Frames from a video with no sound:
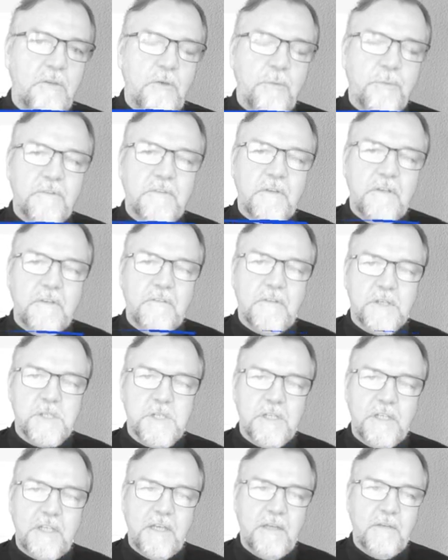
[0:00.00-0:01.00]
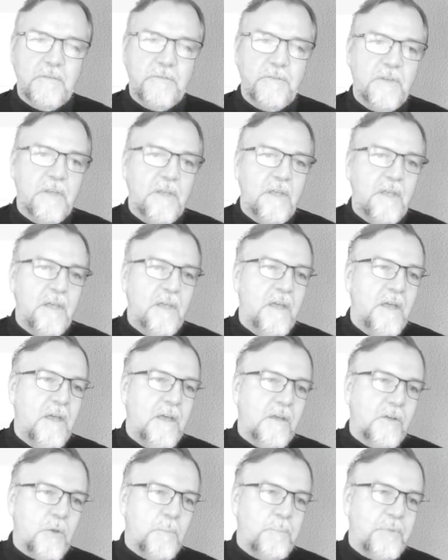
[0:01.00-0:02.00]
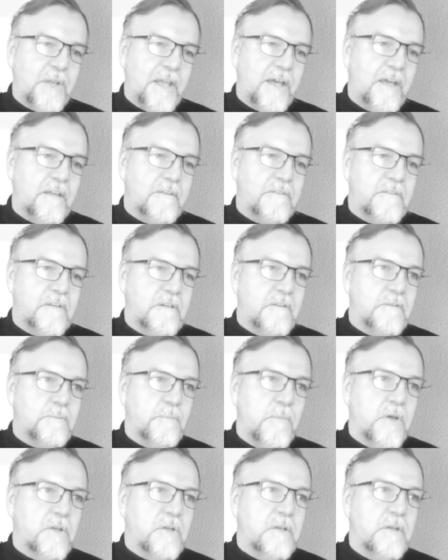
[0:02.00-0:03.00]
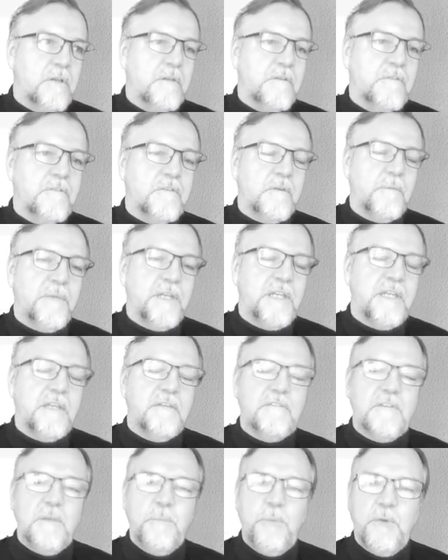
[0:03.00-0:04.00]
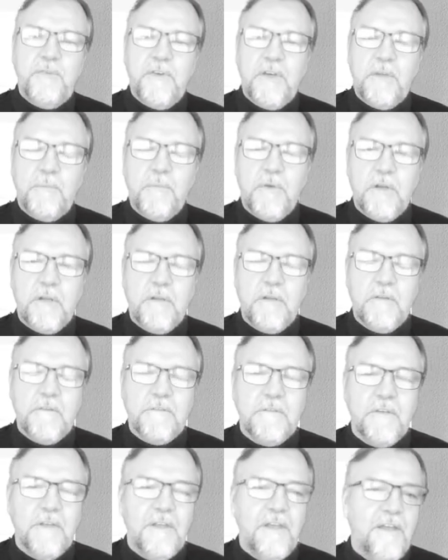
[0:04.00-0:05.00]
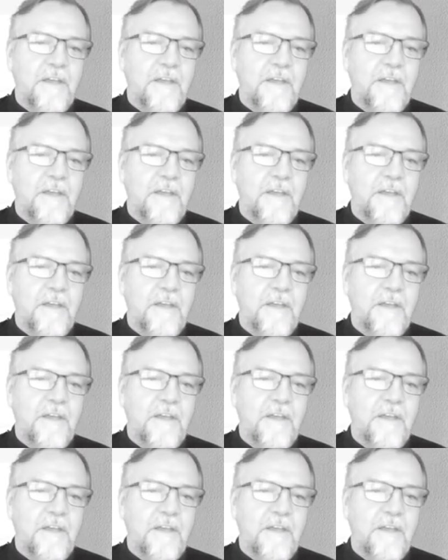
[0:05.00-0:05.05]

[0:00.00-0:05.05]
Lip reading: human studies actually have compliance, that is models. Many simplified models